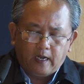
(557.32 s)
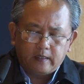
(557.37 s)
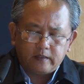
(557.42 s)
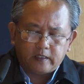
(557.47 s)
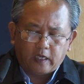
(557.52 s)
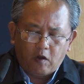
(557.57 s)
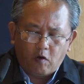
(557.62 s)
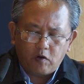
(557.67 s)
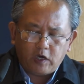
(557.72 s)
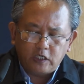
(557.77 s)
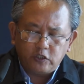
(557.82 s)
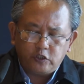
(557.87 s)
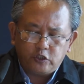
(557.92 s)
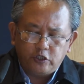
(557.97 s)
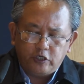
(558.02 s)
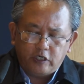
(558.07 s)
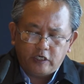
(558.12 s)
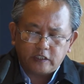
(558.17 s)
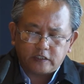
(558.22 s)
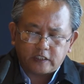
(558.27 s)
The local
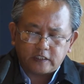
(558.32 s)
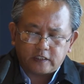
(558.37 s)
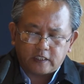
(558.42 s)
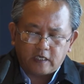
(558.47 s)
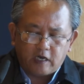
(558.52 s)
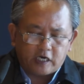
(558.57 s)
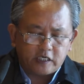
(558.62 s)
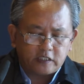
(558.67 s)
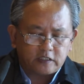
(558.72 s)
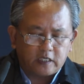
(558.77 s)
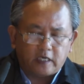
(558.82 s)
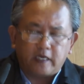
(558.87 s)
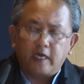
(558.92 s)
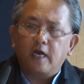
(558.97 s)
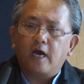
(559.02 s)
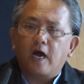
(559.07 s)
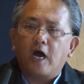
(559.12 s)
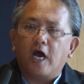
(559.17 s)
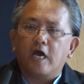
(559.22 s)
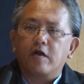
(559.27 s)
church is
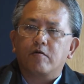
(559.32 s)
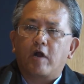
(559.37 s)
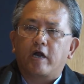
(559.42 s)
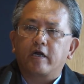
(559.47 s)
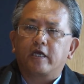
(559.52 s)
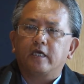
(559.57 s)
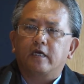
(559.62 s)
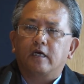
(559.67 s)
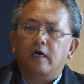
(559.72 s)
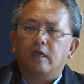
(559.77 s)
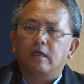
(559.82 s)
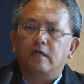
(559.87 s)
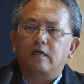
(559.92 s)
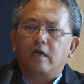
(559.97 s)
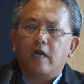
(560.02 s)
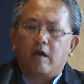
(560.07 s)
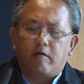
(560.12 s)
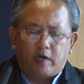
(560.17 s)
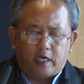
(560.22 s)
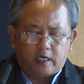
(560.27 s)
largely hierarchical
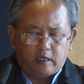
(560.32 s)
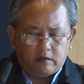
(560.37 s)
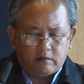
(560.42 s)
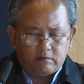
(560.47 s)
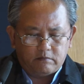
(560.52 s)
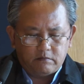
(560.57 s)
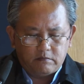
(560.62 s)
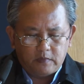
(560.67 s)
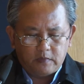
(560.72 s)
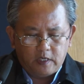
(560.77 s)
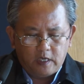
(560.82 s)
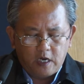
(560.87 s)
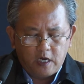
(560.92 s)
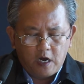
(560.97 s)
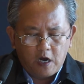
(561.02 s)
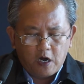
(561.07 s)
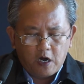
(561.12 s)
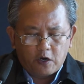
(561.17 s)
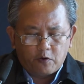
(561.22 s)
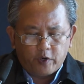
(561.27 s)
clerical.
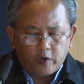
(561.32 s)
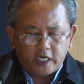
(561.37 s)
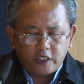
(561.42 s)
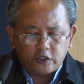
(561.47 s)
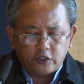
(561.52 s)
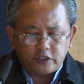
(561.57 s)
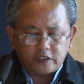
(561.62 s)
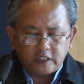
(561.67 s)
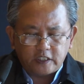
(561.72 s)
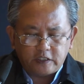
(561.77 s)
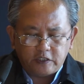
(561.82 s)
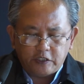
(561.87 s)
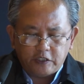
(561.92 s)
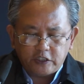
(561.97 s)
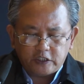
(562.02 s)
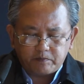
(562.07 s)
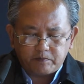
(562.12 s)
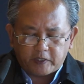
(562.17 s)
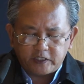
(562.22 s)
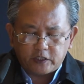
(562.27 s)
Religious
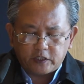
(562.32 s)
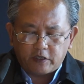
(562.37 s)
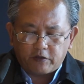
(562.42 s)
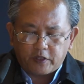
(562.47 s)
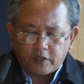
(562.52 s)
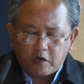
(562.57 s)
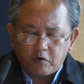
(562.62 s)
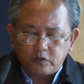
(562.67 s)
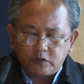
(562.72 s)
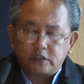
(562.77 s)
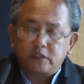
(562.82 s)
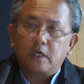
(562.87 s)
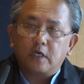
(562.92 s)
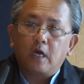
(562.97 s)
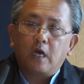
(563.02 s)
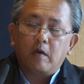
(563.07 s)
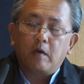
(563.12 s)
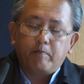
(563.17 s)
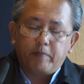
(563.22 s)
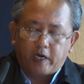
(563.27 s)
sisters, especially those
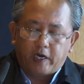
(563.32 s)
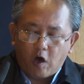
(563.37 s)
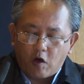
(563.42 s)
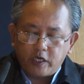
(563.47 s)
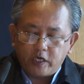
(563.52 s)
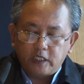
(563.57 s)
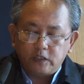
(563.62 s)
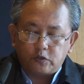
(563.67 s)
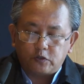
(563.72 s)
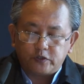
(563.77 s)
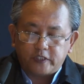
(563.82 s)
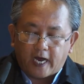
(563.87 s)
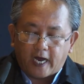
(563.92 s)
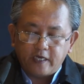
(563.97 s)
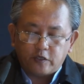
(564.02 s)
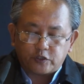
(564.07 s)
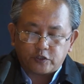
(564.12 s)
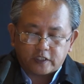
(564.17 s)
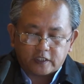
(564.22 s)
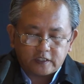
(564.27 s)
belonging to
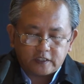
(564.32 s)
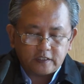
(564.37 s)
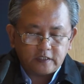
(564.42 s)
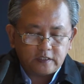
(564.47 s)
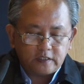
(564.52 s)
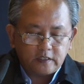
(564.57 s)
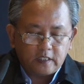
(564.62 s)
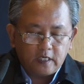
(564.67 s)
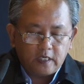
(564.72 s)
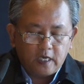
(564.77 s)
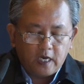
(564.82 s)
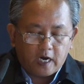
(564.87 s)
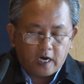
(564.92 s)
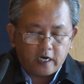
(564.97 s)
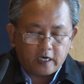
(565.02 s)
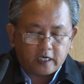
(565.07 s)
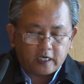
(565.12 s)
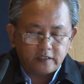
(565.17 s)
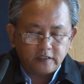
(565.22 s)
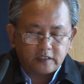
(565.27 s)
dioceses,
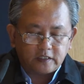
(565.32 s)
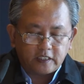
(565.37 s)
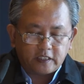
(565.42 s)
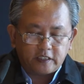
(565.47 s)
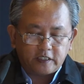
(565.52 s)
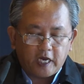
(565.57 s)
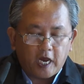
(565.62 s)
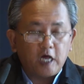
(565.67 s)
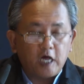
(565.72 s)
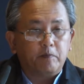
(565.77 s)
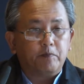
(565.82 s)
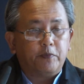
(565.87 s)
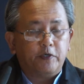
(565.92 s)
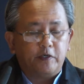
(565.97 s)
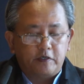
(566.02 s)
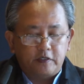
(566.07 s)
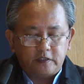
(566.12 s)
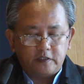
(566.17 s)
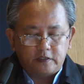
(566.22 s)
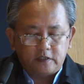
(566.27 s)
are considered
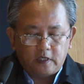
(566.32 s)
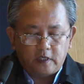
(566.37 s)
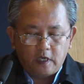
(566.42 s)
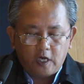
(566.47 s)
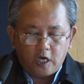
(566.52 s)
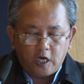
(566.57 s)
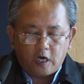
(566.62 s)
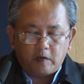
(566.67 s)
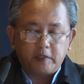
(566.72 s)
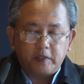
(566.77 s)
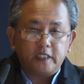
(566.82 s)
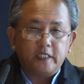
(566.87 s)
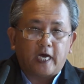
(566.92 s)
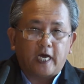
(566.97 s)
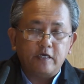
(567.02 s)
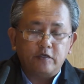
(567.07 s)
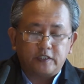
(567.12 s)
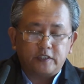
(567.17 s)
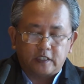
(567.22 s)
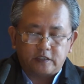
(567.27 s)
helpers of the
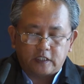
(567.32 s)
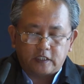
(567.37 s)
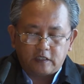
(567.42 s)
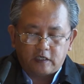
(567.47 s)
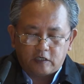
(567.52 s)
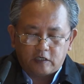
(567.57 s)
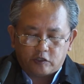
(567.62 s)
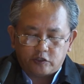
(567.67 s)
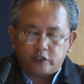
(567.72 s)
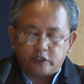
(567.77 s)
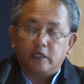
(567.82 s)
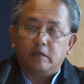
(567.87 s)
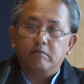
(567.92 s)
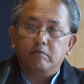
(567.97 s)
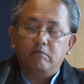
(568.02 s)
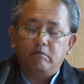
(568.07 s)
diocesan clergy.